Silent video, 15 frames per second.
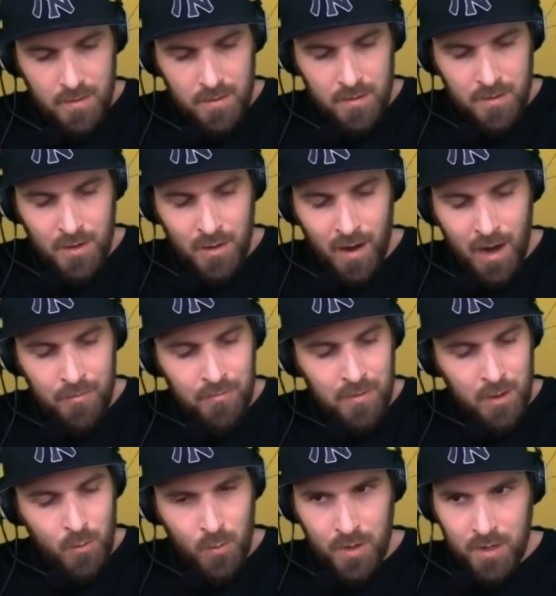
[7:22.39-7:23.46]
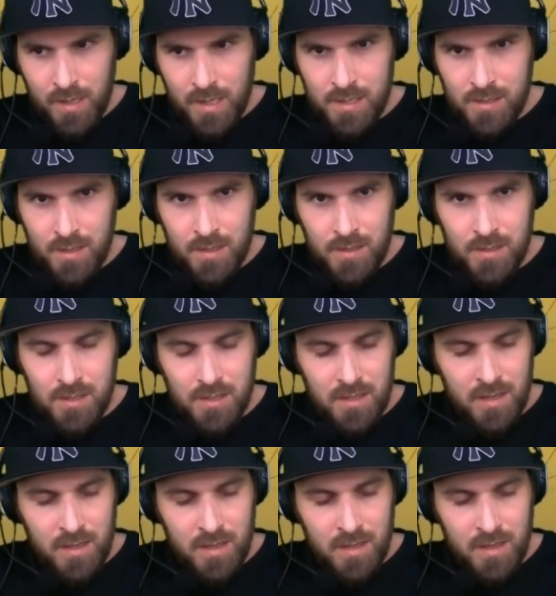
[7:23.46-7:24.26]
you know, I think what it is is